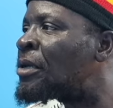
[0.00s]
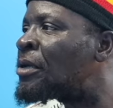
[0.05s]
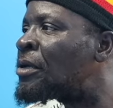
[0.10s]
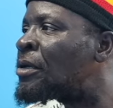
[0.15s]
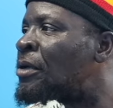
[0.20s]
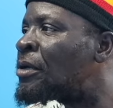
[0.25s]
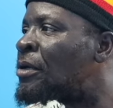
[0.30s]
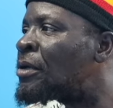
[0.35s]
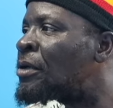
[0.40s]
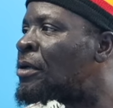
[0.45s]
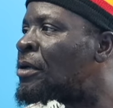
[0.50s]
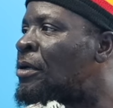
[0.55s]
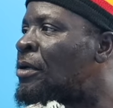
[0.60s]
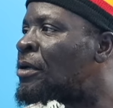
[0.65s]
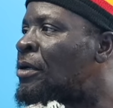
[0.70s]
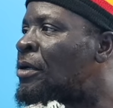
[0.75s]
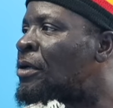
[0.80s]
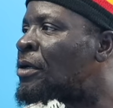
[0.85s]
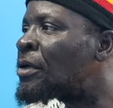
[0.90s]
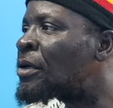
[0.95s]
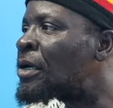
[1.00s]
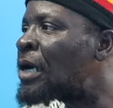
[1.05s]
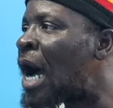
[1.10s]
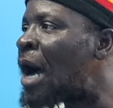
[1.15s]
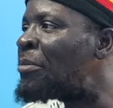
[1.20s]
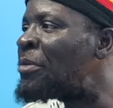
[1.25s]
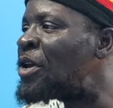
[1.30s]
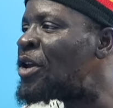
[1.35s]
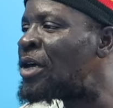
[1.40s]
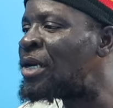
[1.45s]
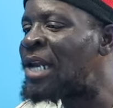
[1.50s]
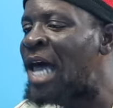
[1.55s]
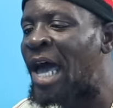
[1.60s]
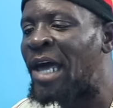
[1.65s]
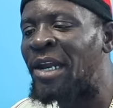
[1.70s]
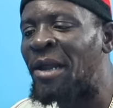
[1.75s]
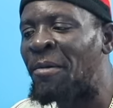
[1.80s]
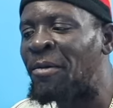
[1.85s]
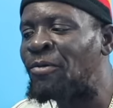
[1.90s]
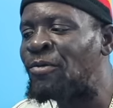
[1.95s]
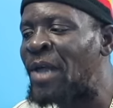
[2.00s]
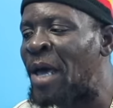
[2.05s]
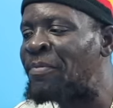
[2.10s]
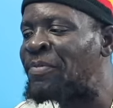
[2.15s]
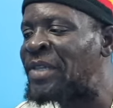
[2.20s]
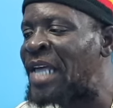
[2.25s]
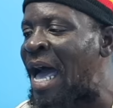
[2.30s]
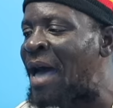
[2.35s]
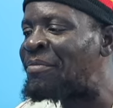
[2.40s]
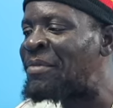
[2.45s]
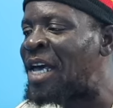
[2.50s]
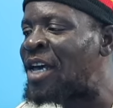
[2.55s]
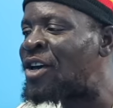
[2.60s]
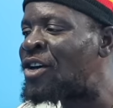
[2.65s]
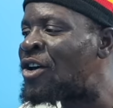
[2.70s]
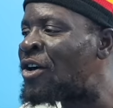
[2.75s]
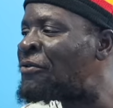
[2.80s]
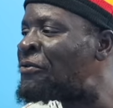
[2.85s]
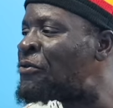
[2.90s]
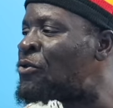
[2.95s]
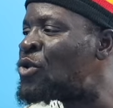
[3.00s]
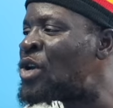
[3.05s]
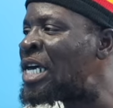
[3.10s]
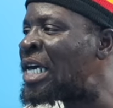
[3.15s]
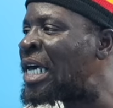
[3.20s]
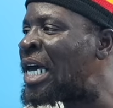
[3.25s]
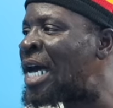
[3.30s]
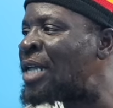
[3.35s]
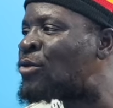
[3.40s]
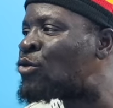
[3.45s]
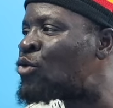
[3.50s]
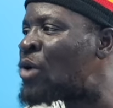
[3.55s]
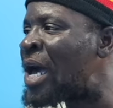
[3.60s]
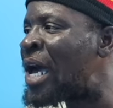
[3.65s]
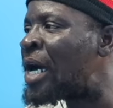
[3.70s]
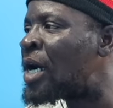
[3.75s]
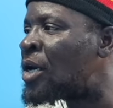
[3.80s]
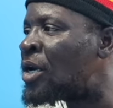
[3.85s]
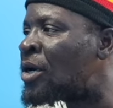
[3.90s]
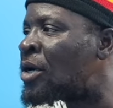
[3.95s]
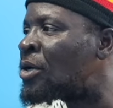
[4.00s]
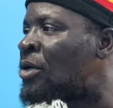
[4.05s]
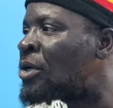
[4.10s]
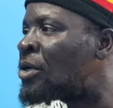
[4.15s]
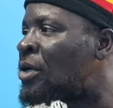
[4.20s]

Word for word: Oh. Because I mean, like them, them time they you know, fully get where you know.